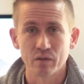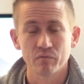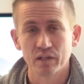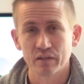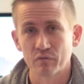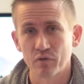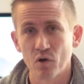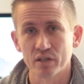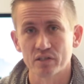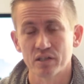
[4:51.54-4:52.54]
really
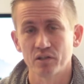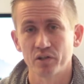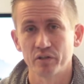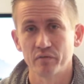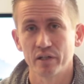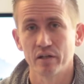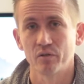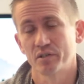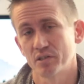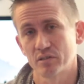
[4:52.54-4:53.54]
focused in on your
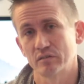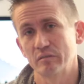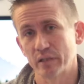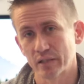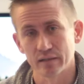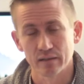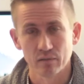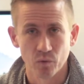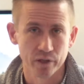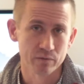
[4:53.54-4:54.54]
video, which is ultimately
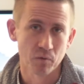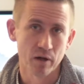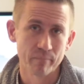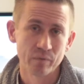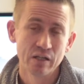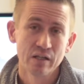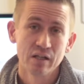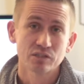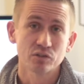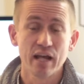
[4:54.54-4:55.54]
what you want.
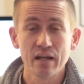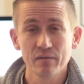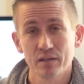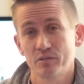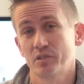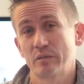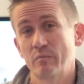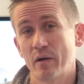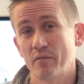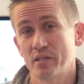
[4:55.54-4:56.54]
So Dan, those are some
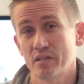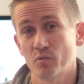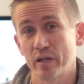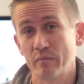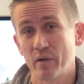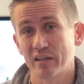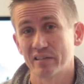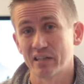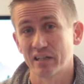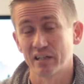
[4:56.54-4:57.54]
of my reasons why you
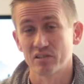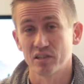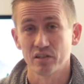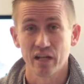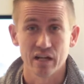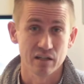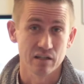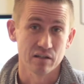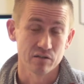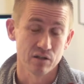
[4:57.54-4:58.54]
might consider
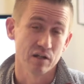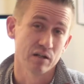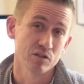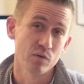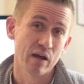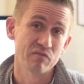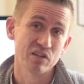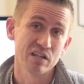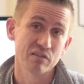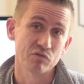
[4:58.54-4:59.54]
getting a
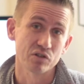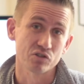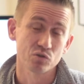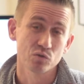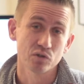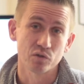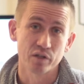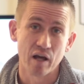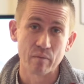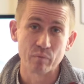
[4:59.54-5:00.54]
UAV if you're a school
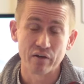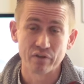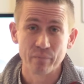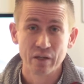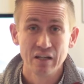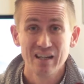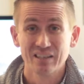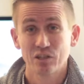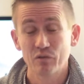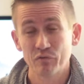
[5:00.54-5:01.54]
or a nonprofit.
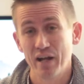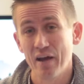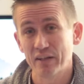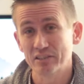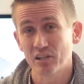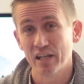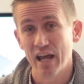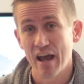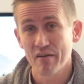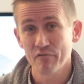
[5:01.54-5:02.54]
So for now, that's all
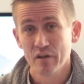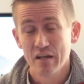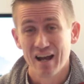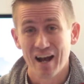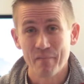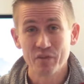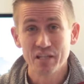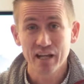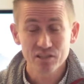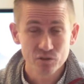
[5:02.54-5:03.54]
I have.
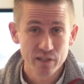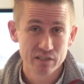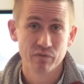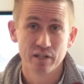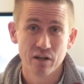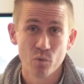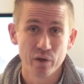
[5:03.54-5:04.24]
Next week's video